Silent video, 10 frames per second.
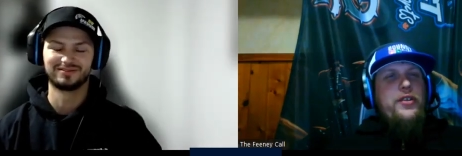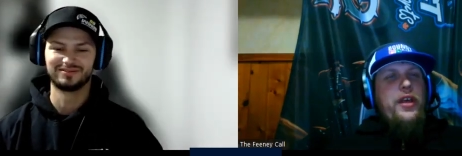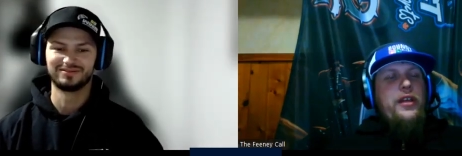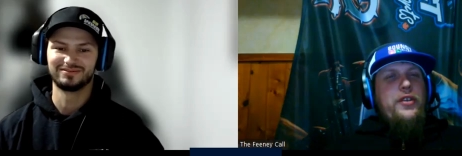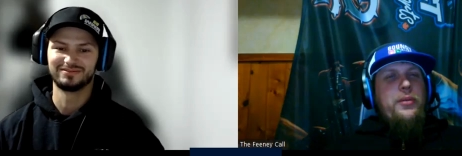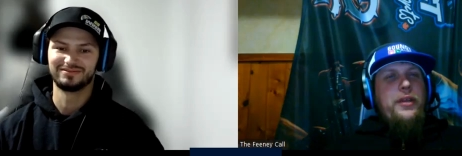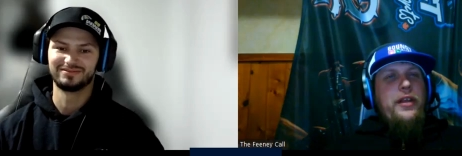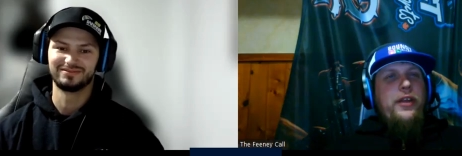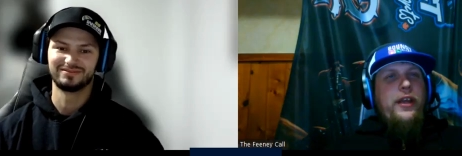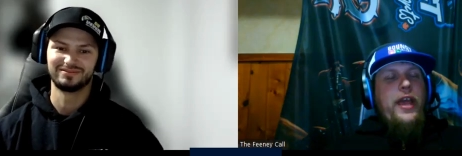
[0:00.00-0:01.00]
Speaker 1: is that something
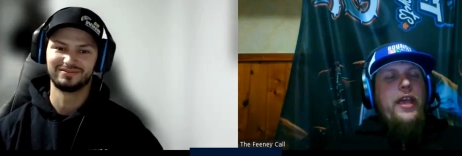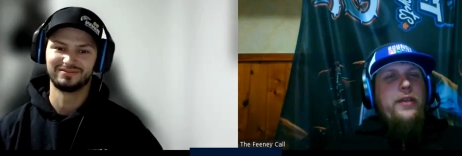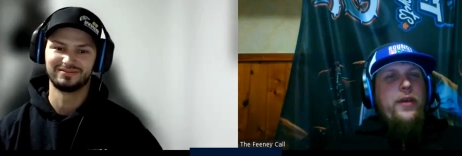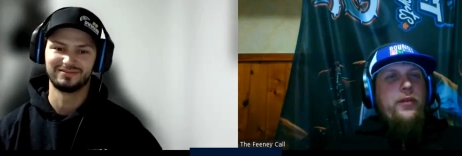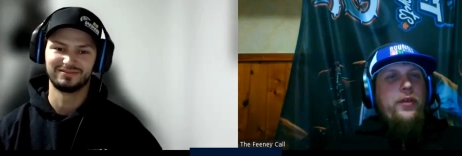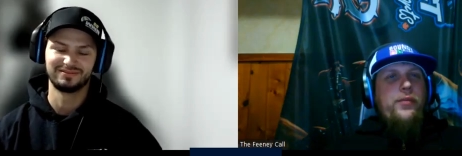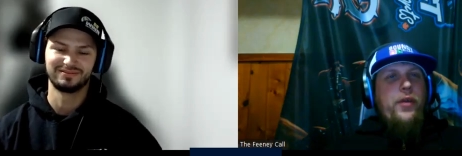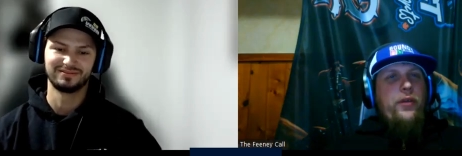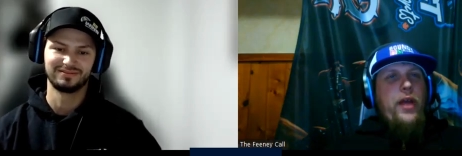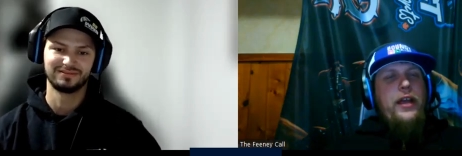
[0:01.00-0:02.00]
that's like, hey, if I if I
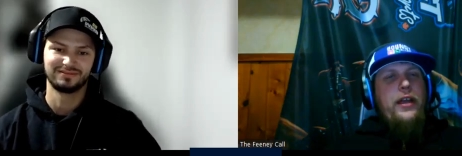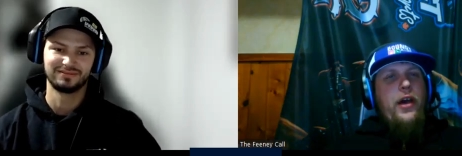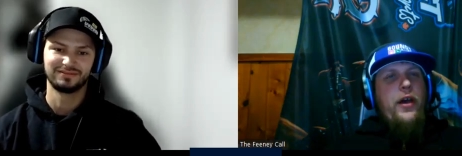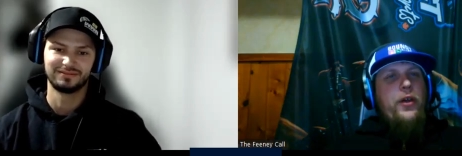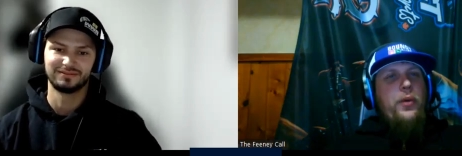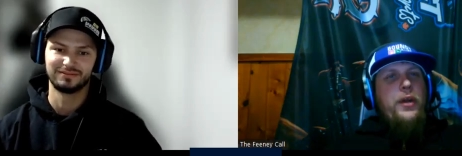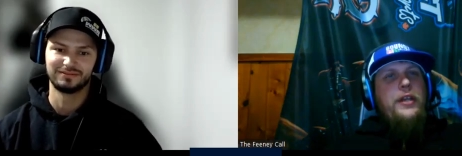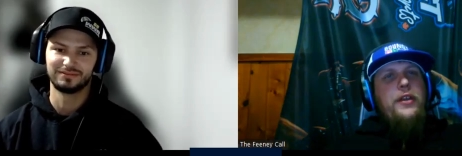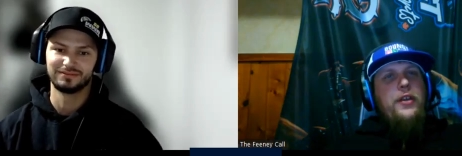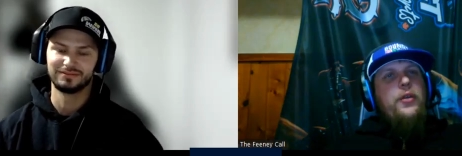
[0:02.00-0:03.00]
wreck it now, I know what I
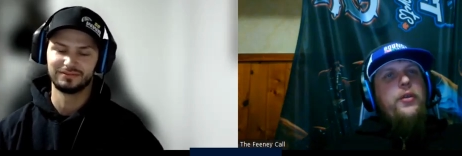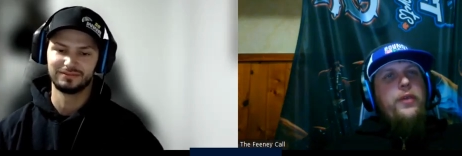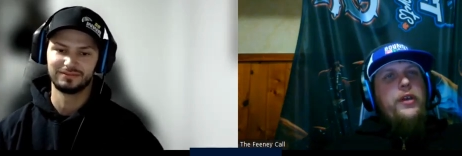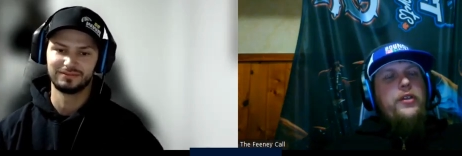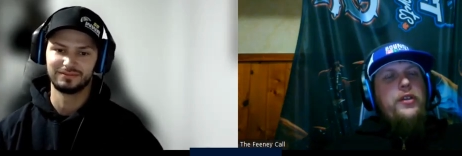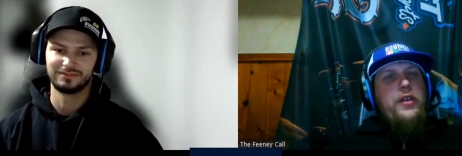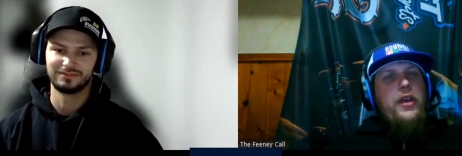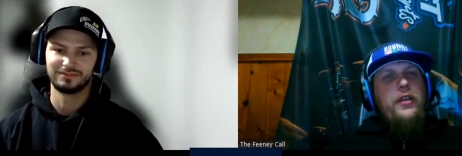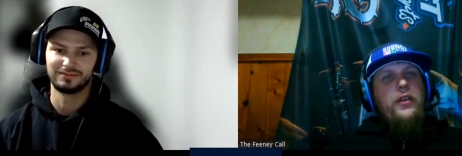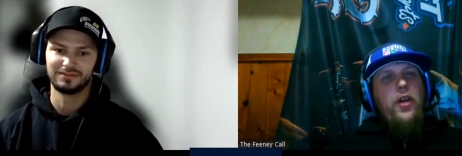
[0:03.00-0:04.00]
need to do to fix it. Is that
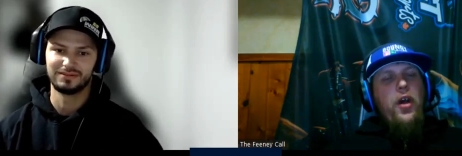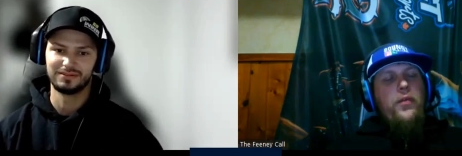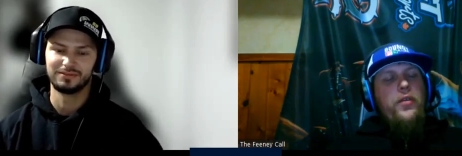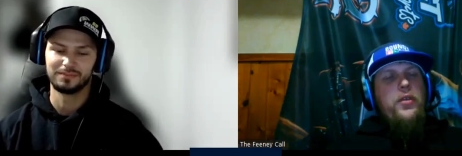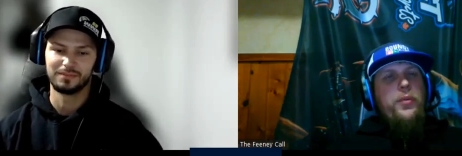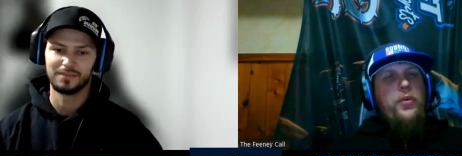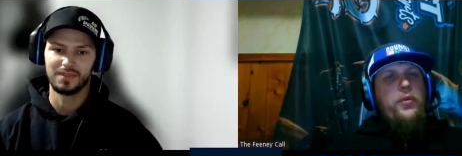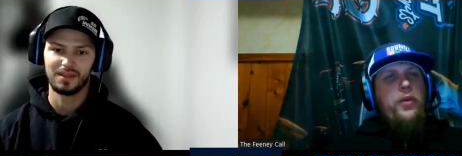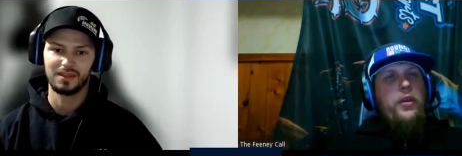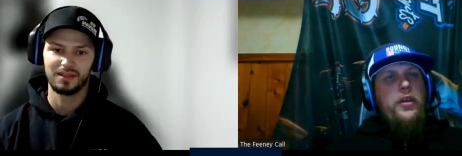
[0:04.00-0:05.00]
another confidence boost
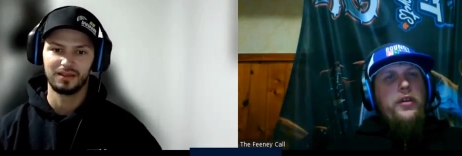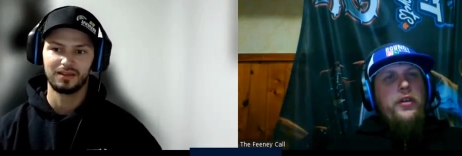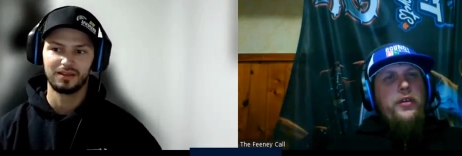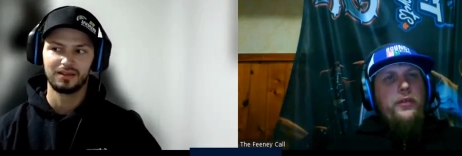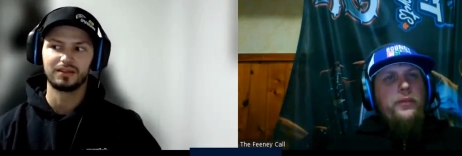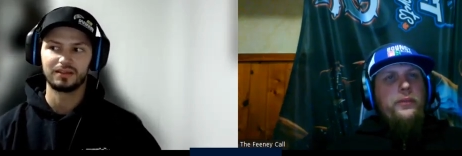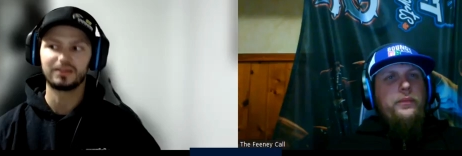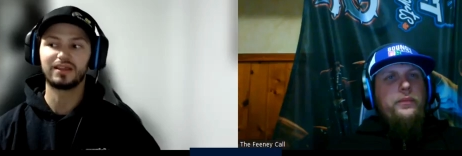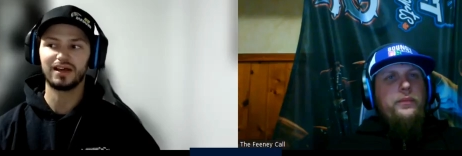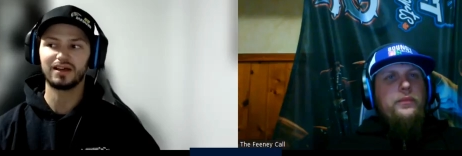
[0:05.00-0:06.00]
for you? Or
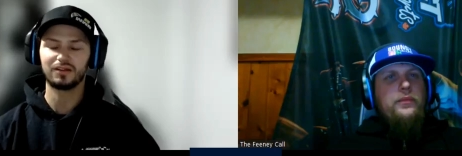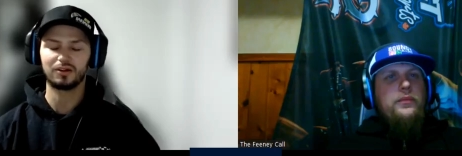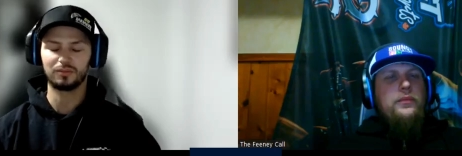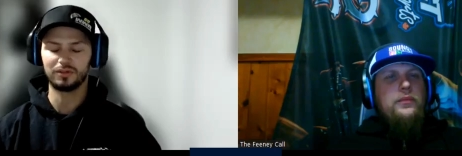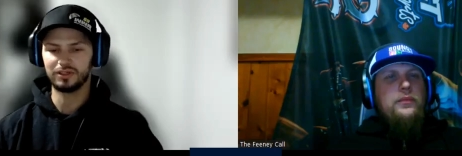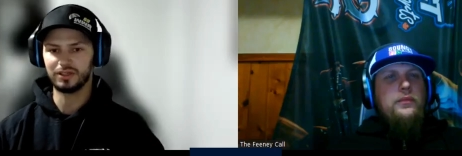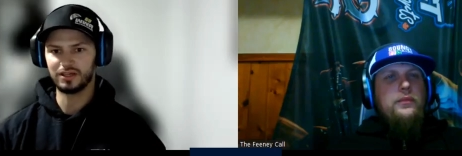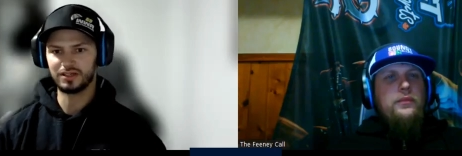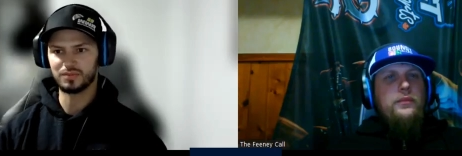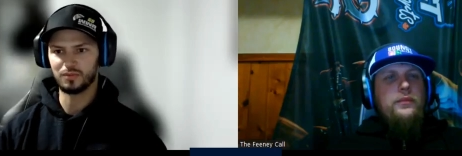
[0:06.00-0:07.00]
Speaker 2: yeah, a little bit, and
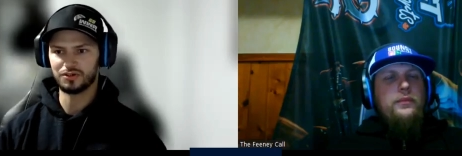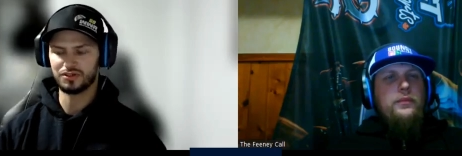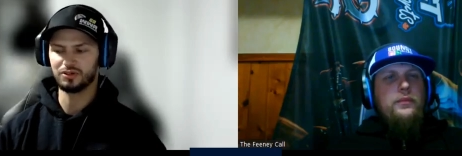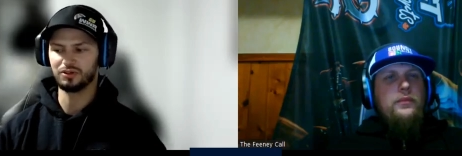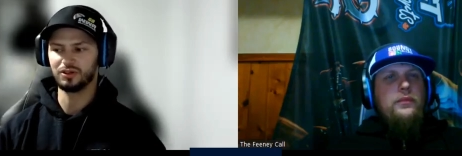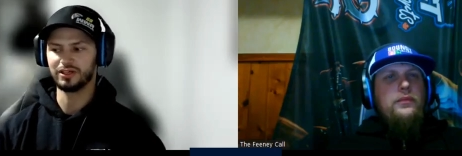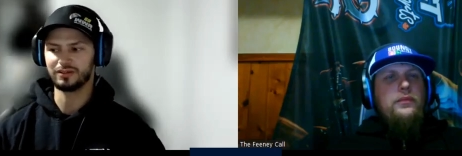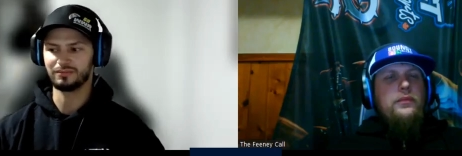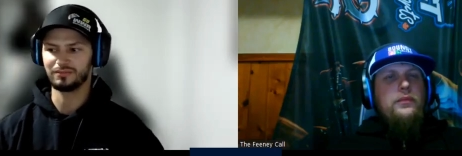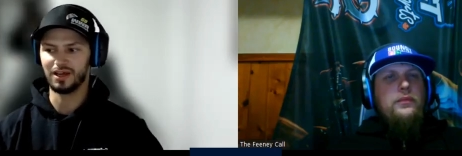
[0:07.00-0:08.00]
it's more so like
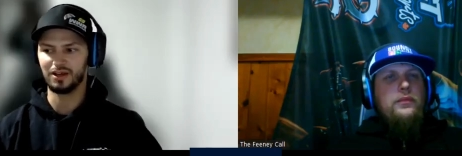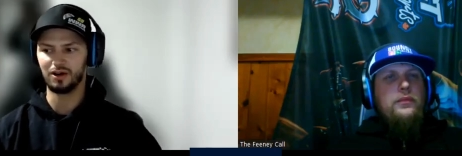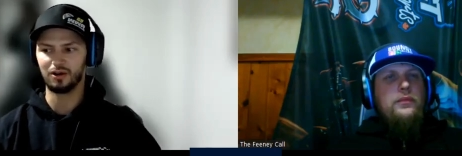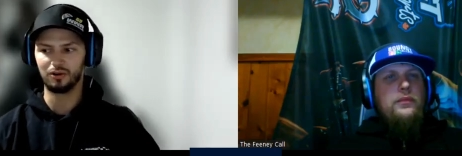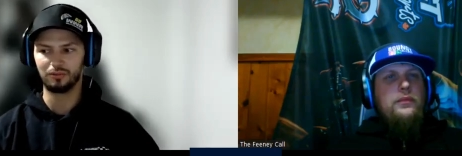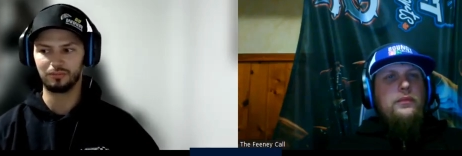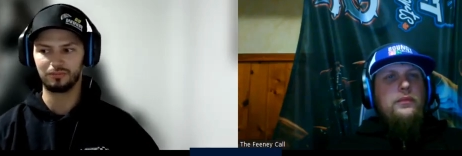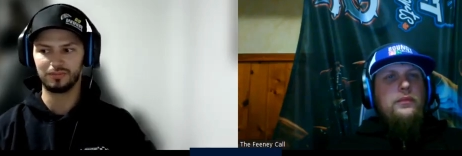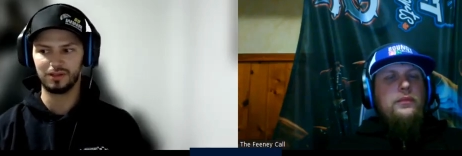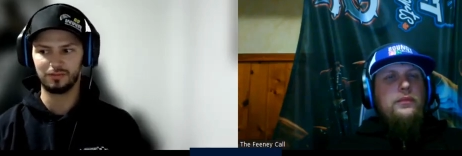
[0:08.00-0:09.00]
I know
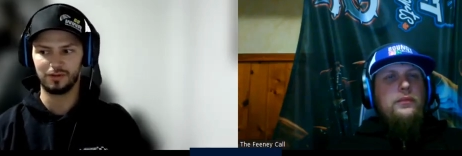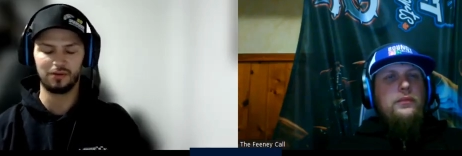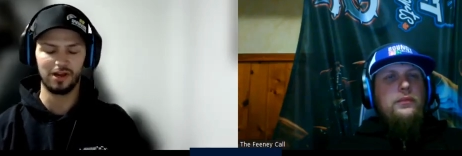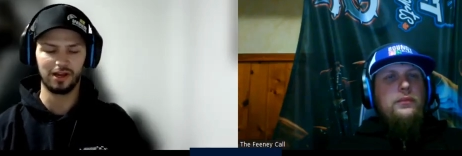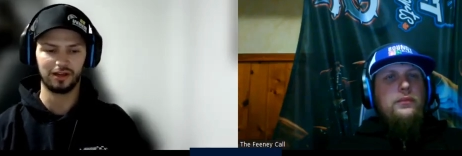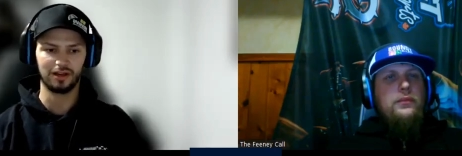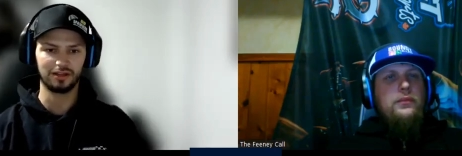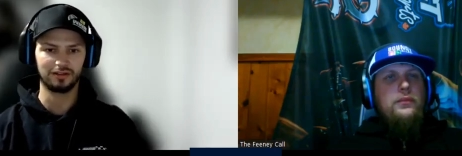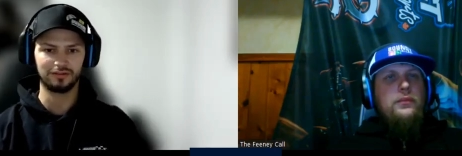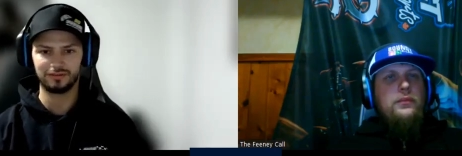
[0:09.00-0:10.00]
if I wreck, I
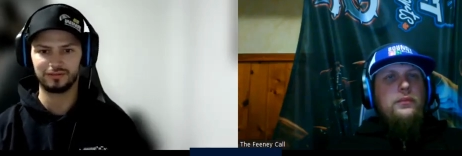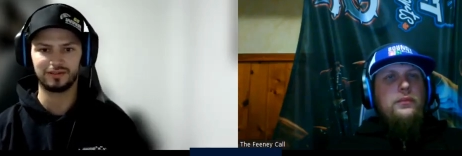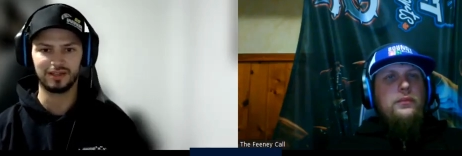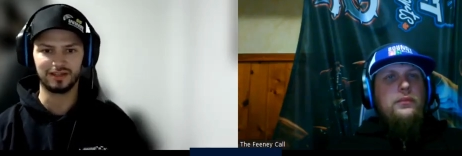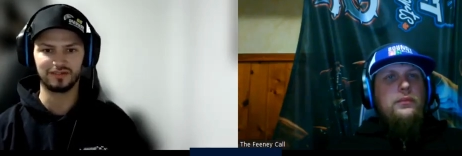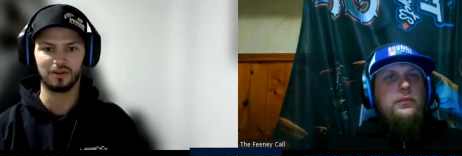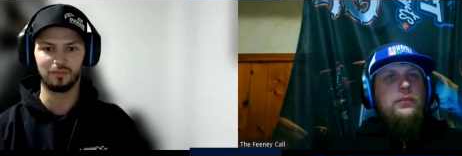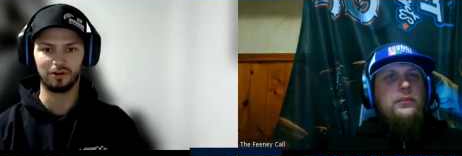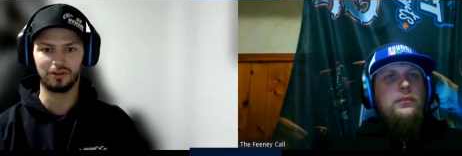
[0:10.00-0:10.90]
can take it somewhere